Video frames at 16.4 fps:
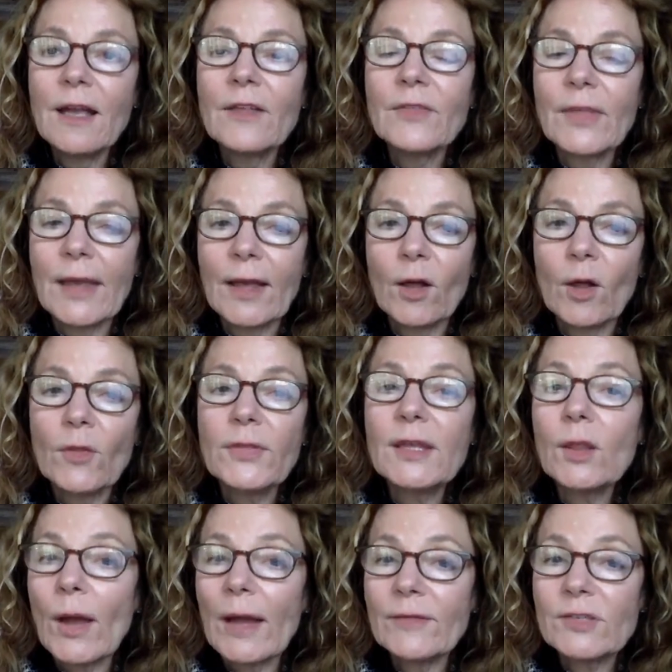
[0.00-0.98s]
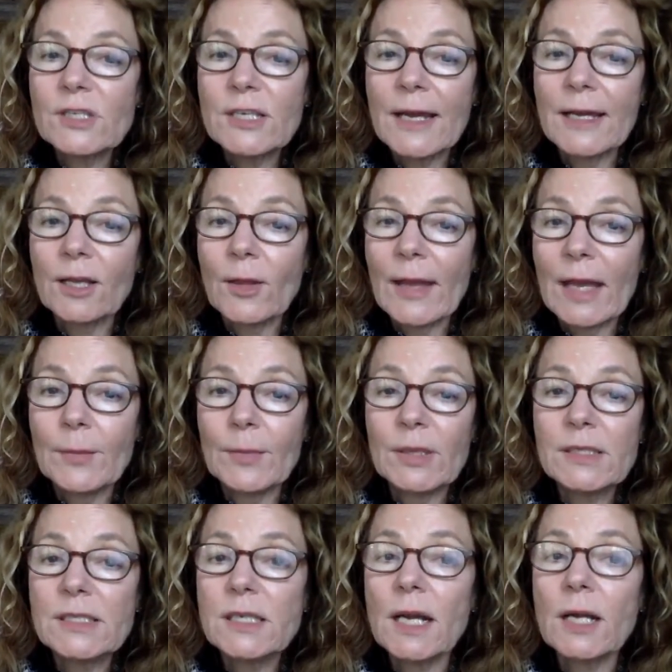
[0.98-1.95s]
The healthy lifestyle
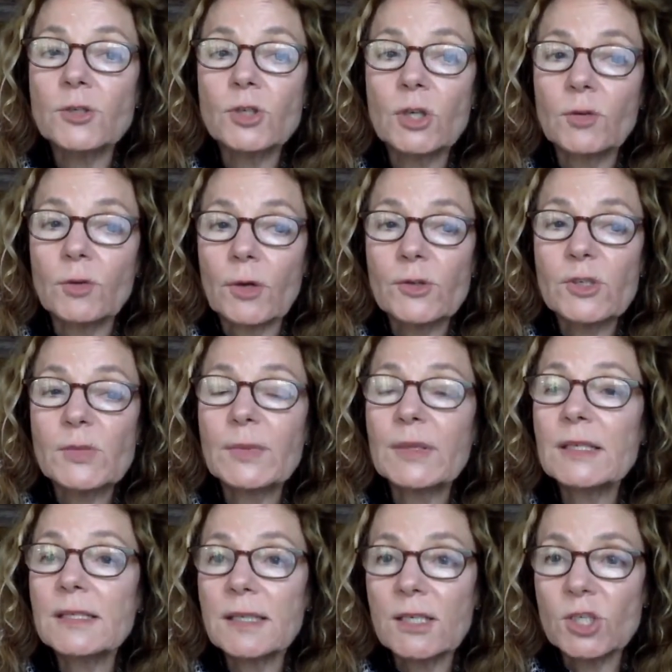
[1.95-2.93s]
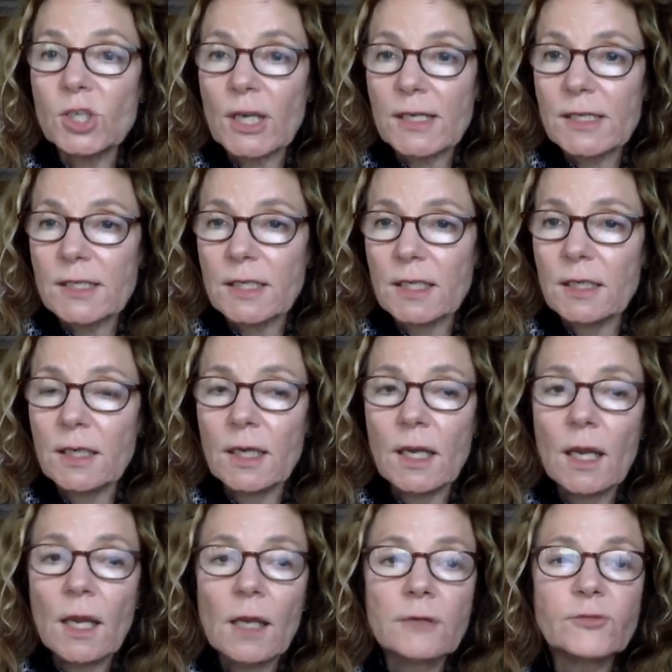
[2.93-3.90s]
habits Dr. Grossman suggested,
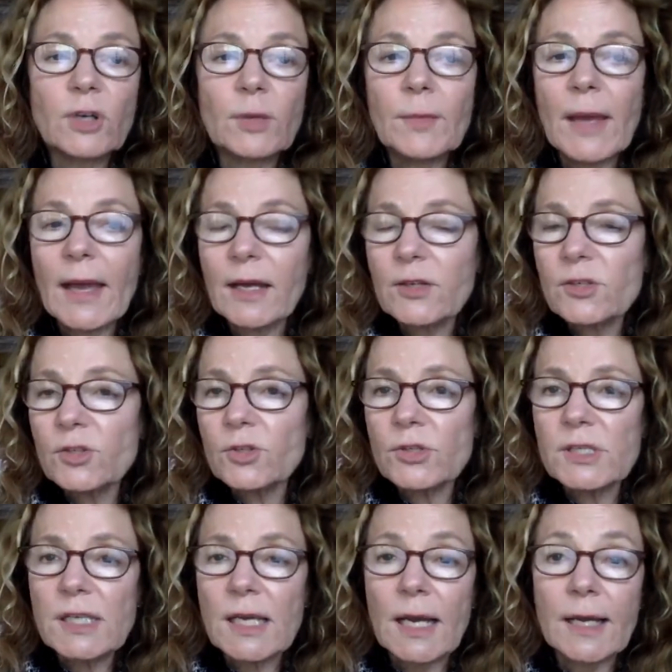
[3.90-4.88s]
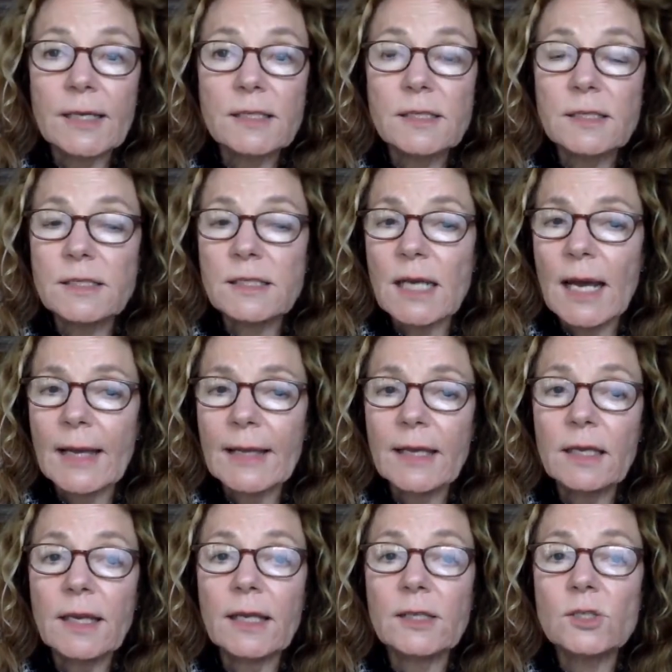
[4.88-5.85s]
from exercise,
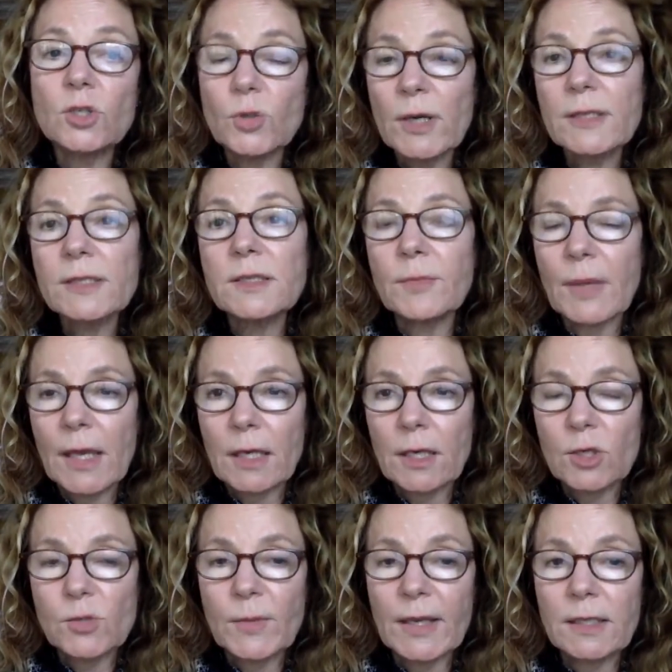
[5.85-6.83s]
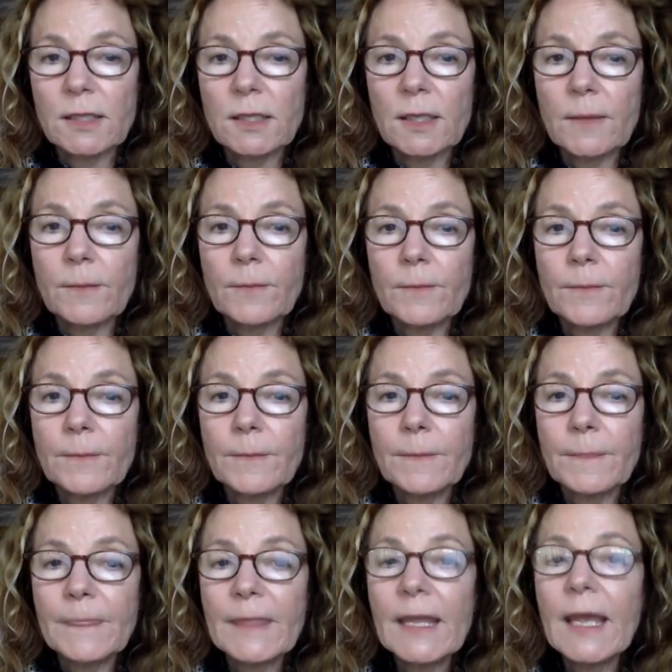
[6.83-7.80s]
diet, and stress management,
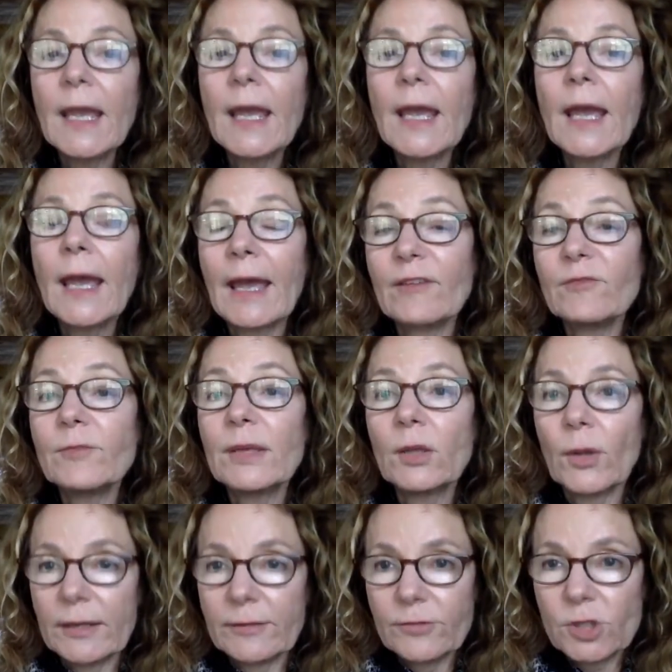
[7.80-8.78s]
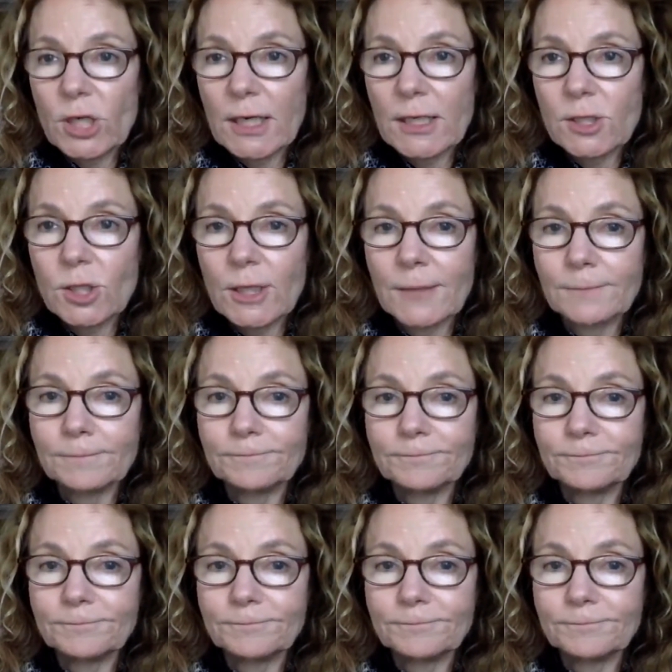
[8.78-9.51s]
have been life-changing.